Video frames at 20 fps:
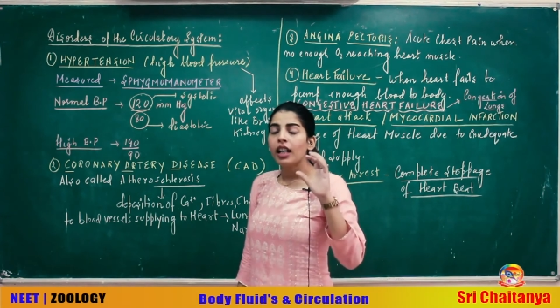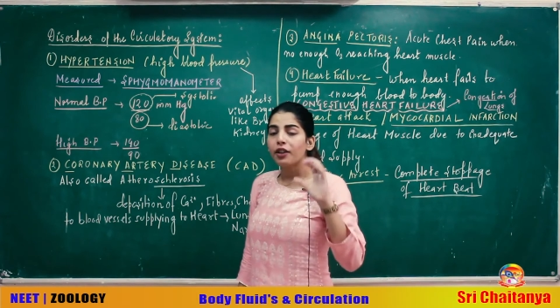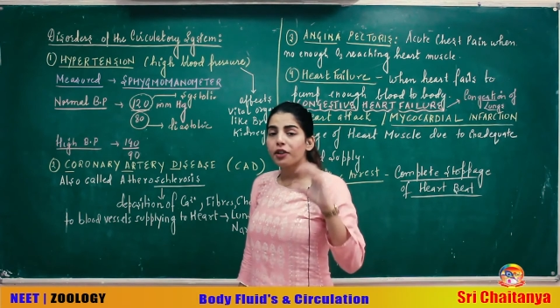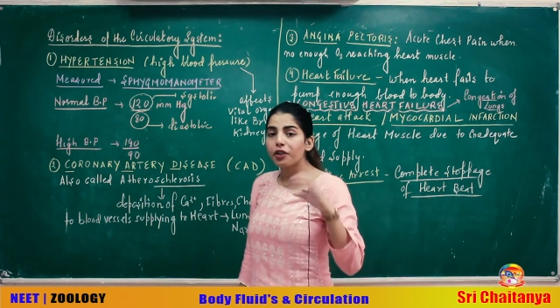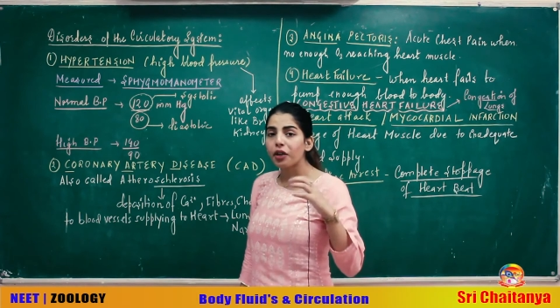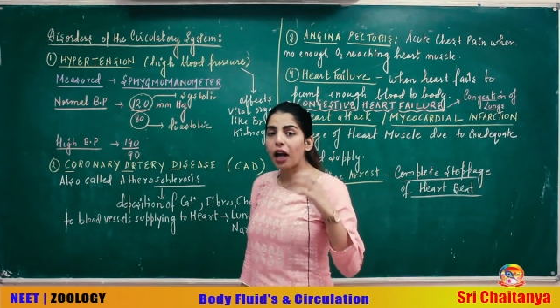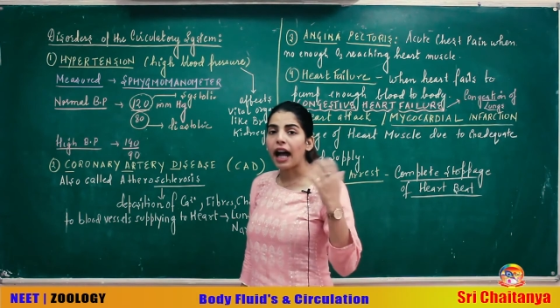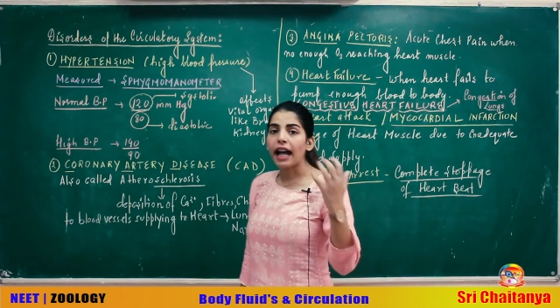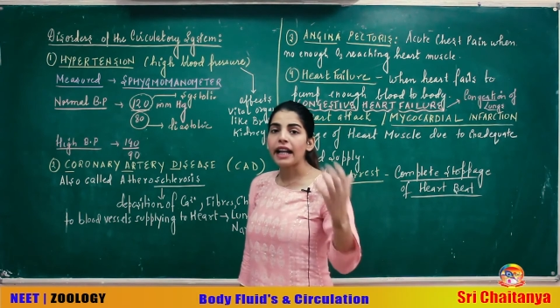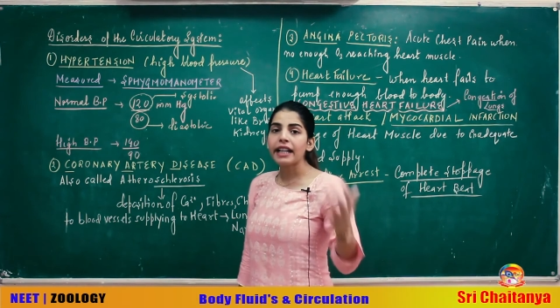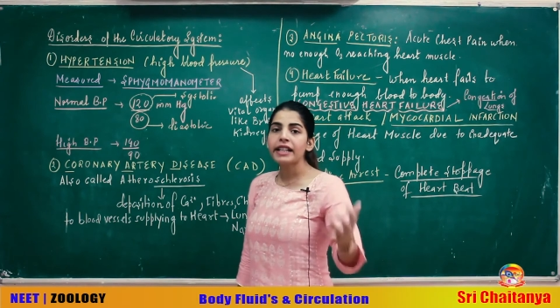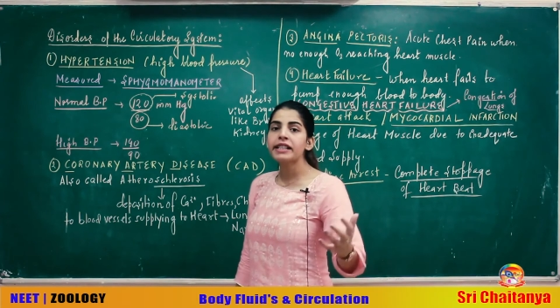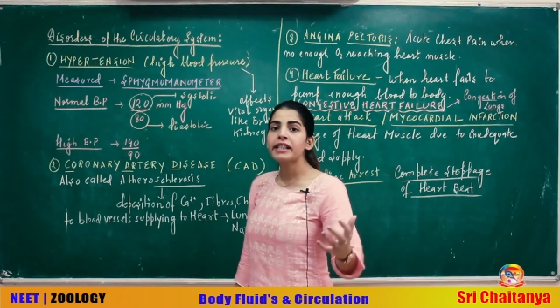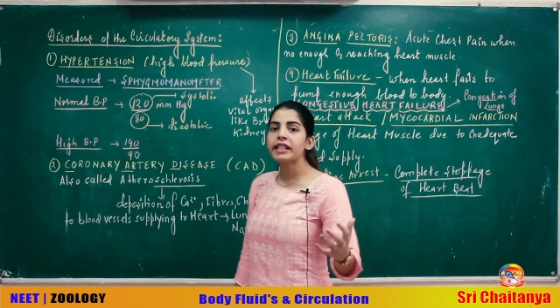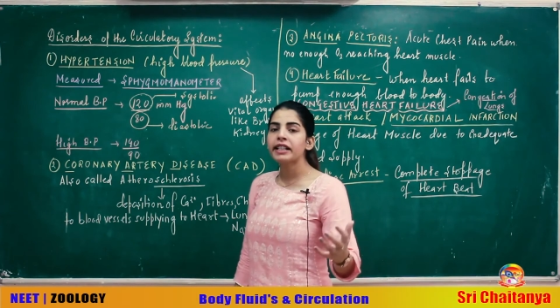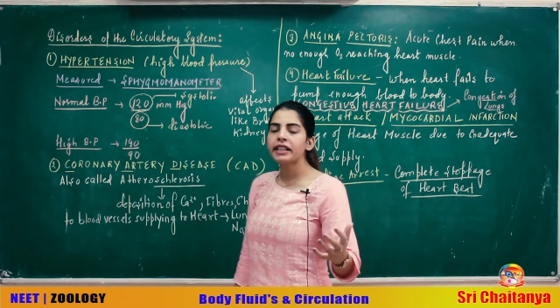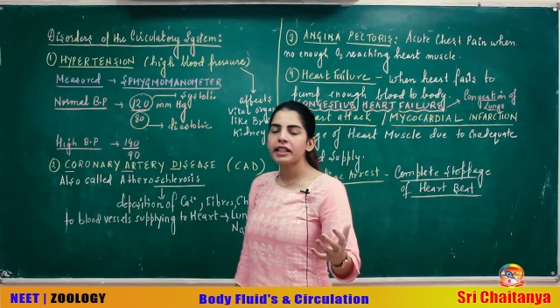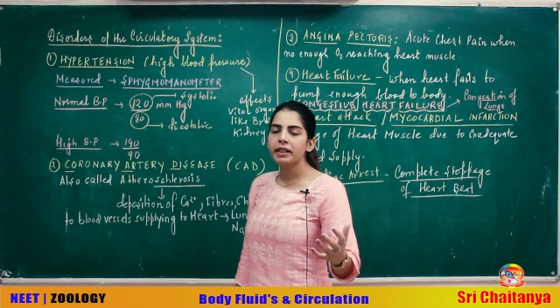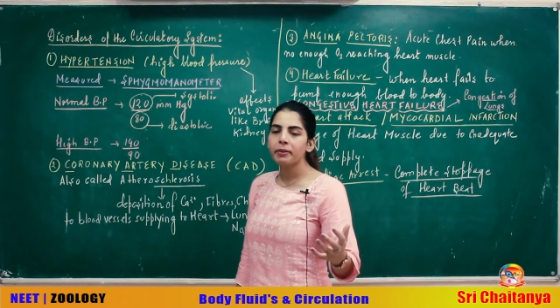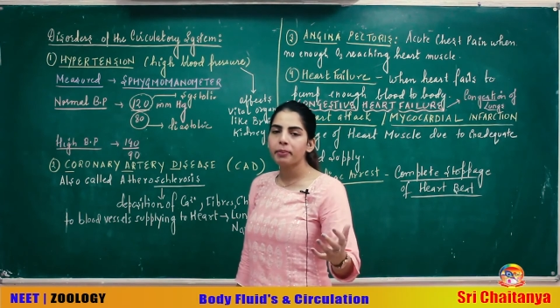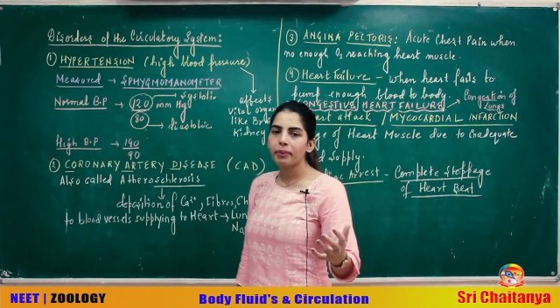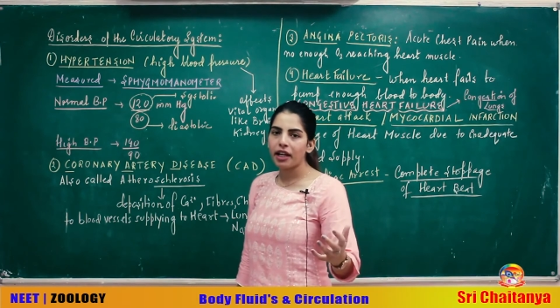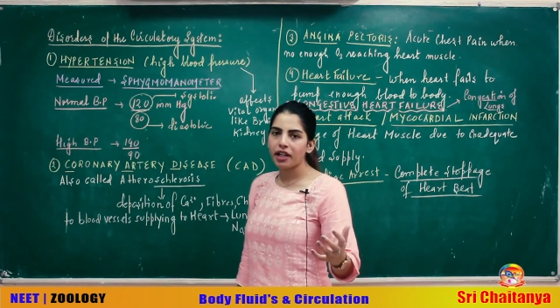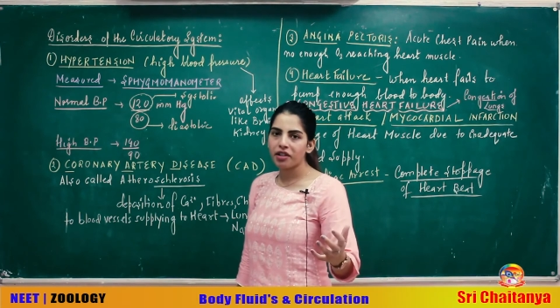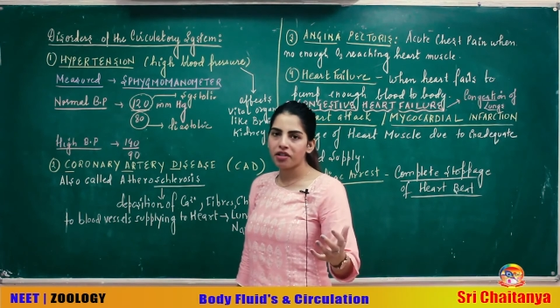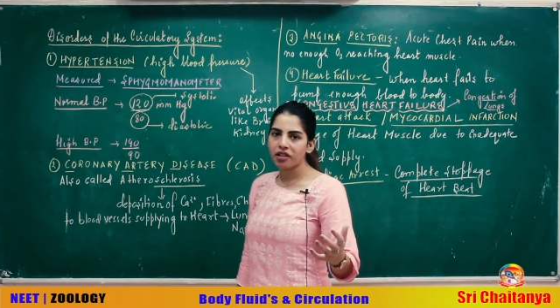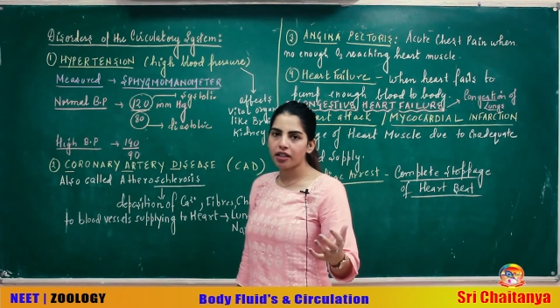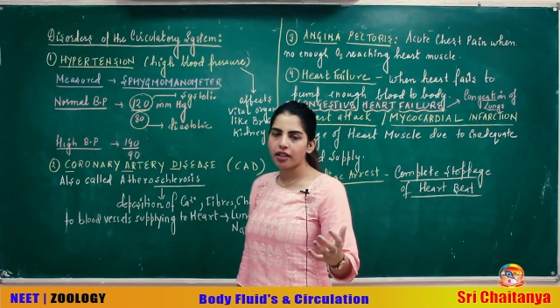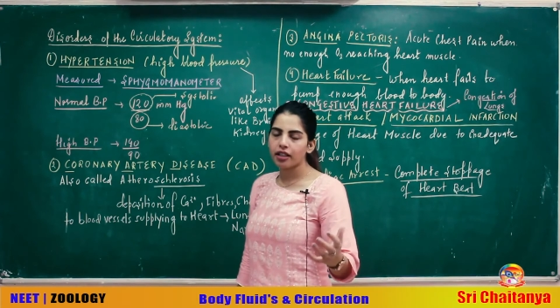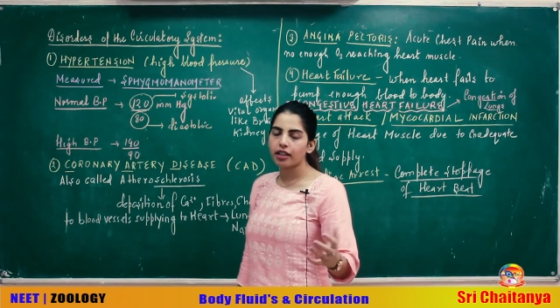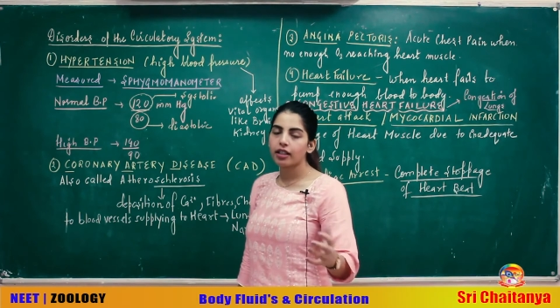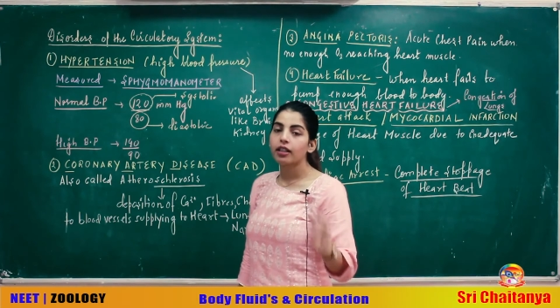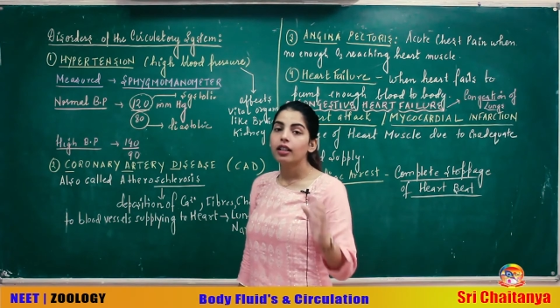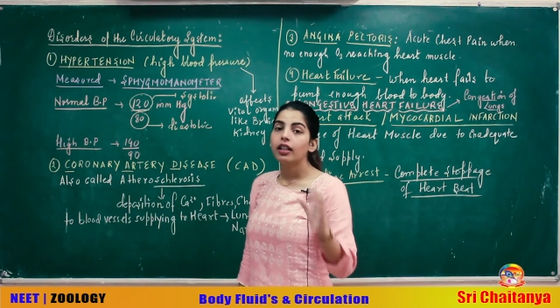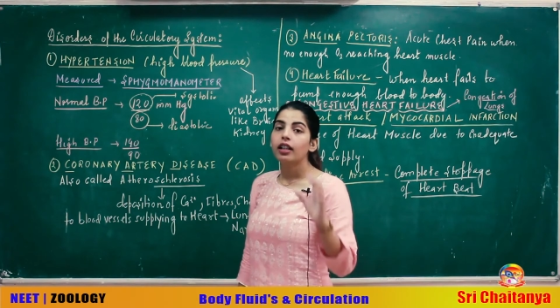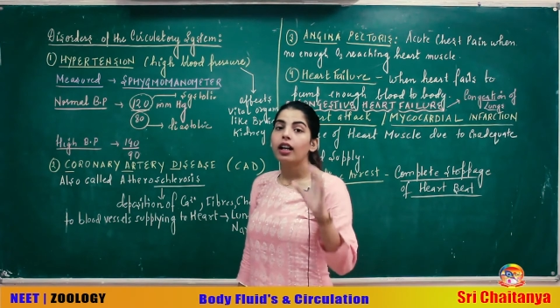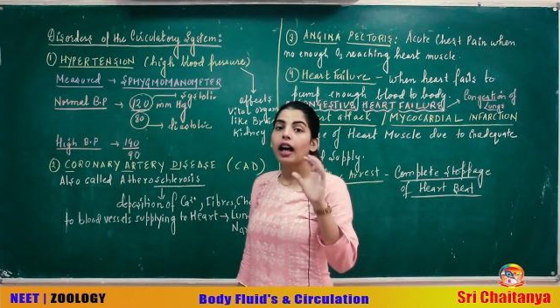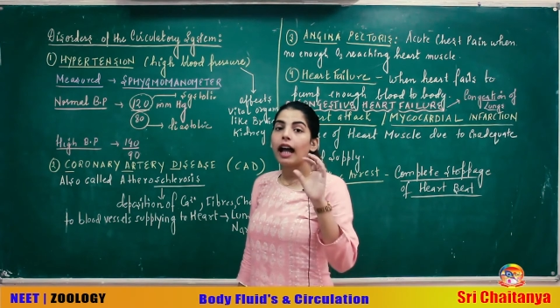rise in the pressure.